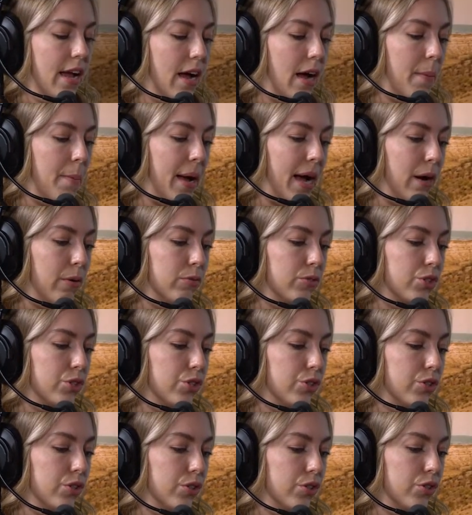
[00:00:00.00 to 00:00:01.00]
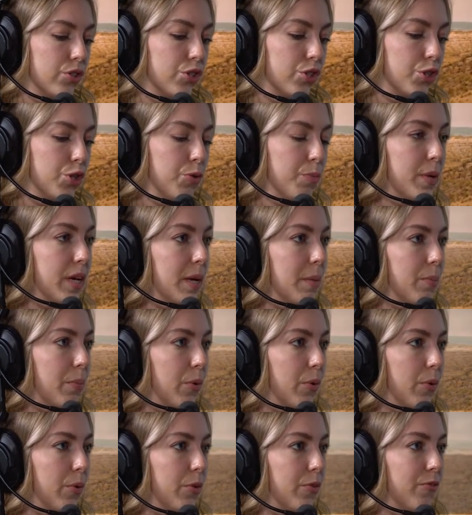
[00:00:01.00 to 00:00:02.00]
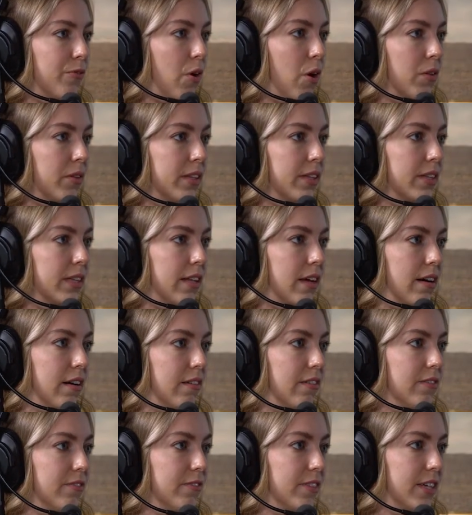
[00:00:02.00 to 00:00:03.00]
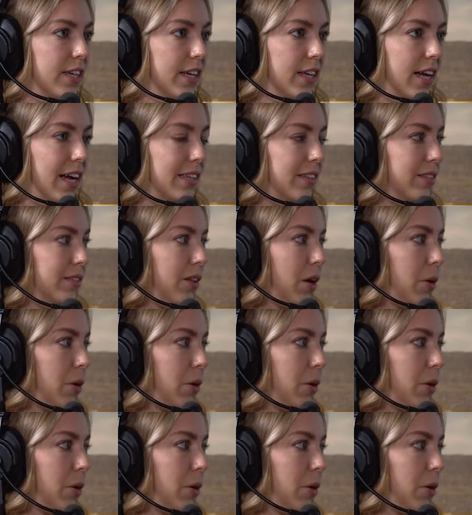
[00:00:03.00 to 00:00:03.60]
about two people who fall in love at the